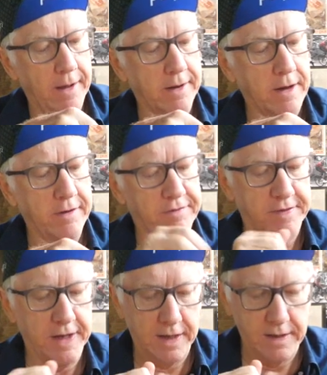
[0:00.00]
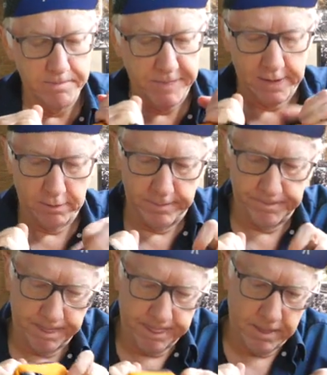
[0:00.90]
kind of thing in the middle.
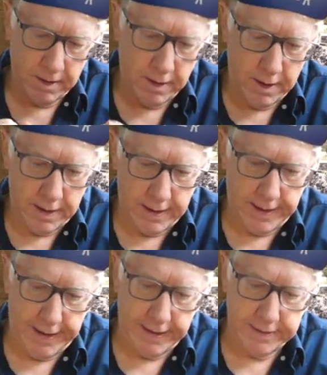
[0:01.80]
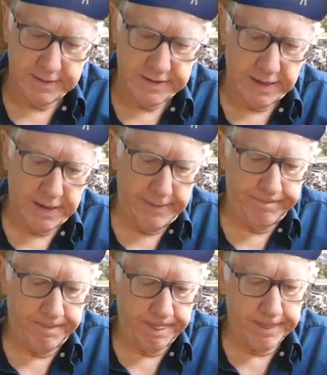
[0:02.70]
And
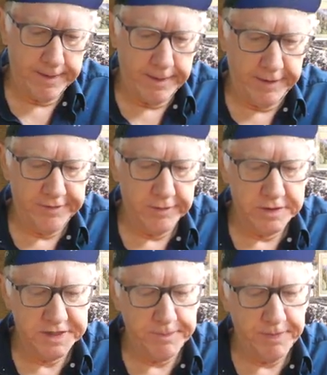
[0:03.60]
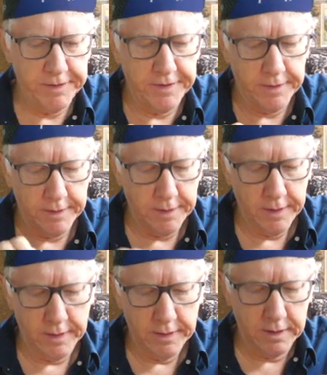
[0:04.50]
is there a zippered
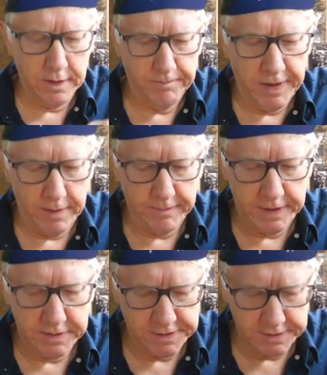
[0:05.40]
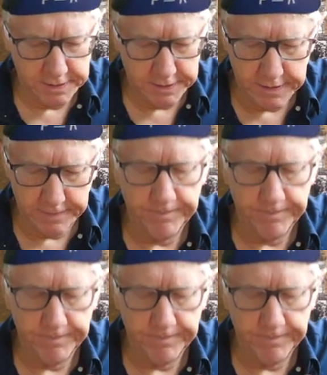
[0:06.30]
compartment inside?